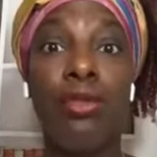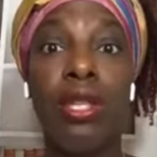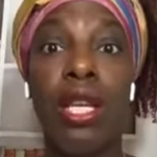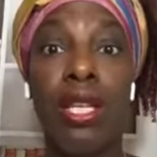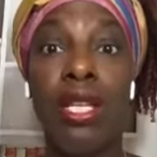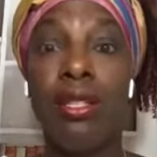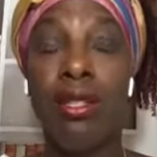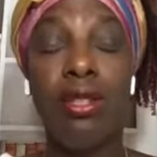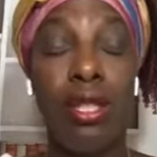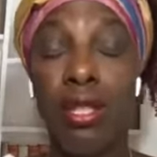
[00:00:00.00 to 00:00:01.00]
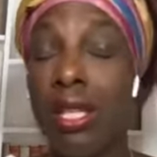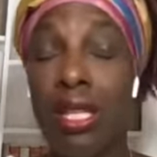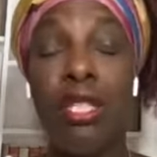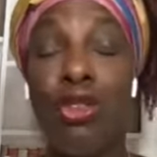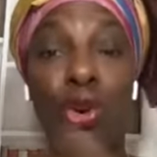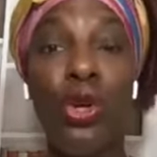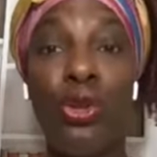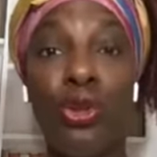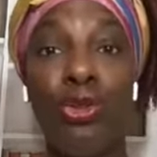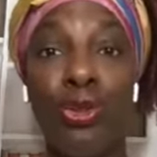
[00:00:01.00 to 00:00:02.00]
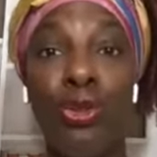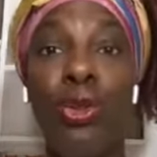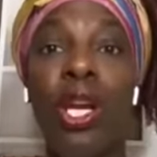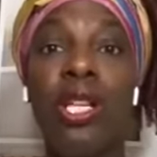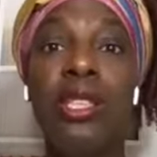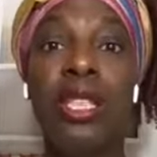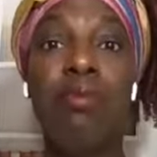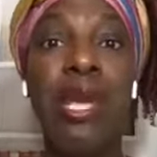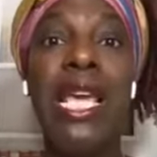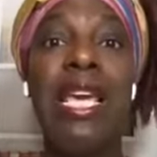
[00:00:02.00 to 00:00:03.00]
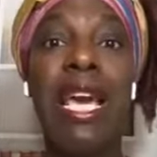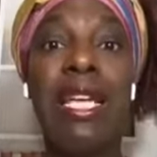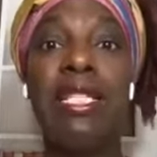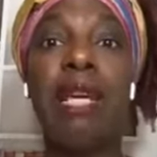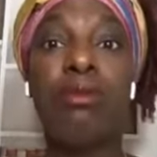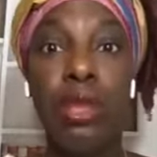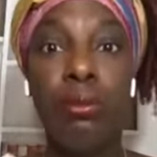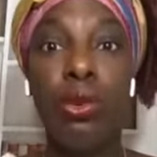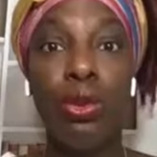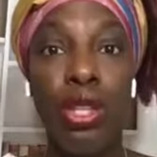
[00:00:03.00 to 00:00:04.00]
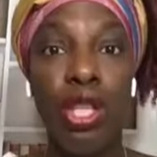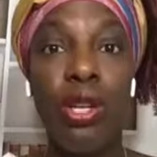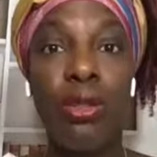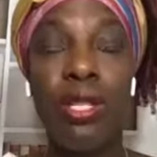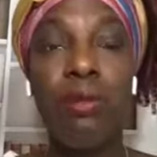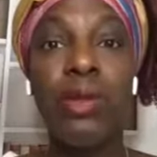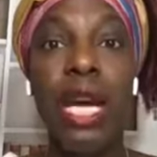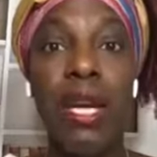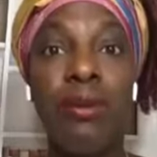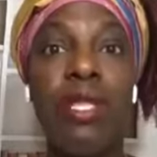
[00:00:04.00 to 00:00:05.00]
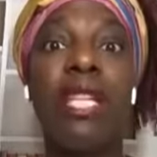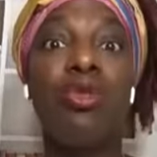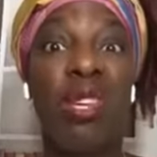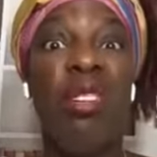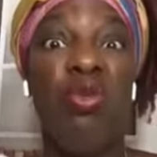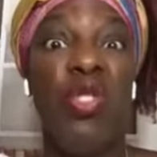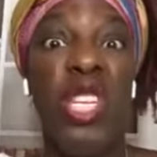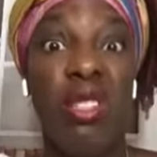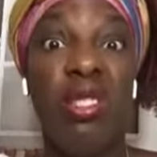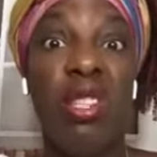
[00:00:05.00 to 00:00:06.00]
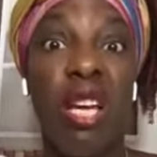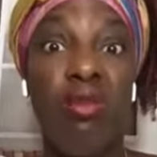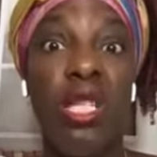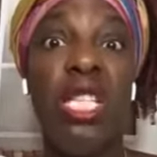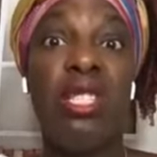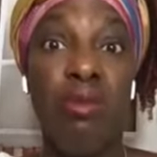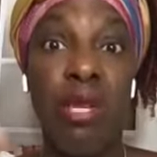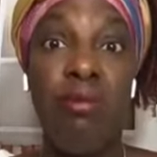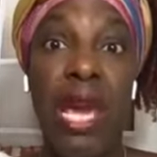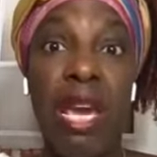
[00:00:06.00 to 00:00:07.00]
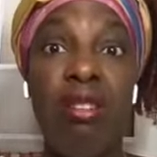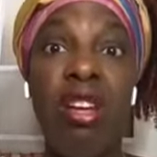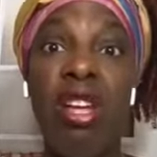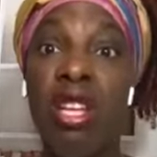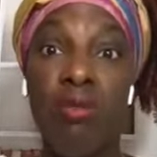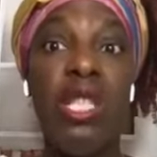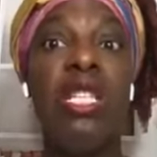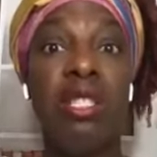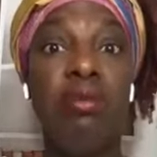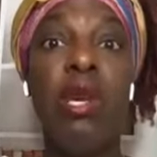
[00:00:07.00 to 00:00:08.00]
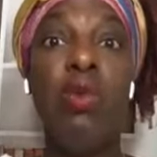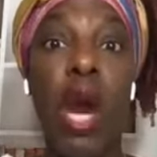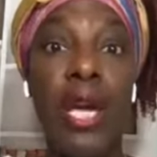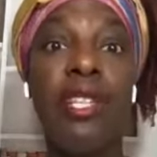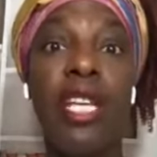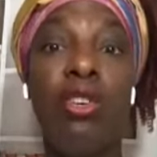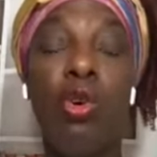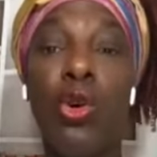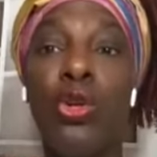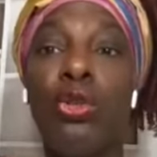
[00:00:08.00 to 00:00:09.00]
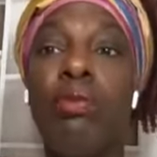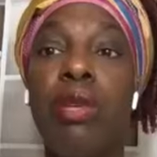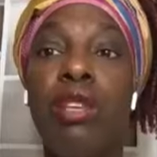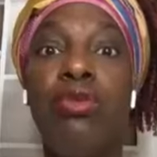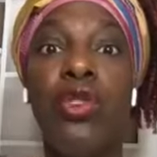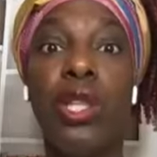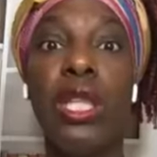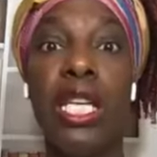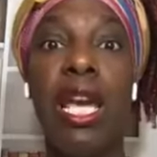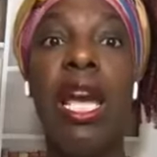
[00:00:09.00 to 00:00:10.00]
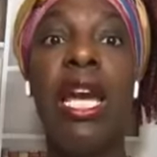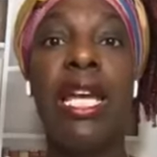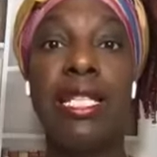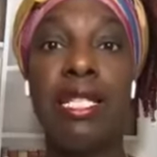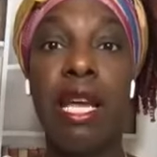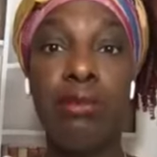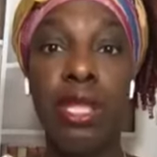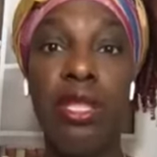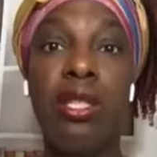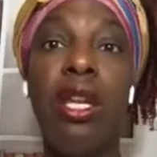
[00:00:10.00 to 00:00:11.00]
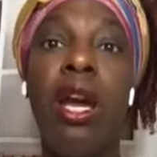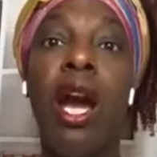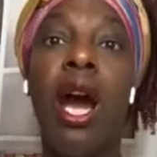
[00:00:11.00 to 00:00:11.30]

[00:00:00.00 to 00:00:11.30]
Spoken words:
for, in order to be acceptable. You know, sometimes that's what it feels like. We need to be male and we need to be white in order to be fully accepted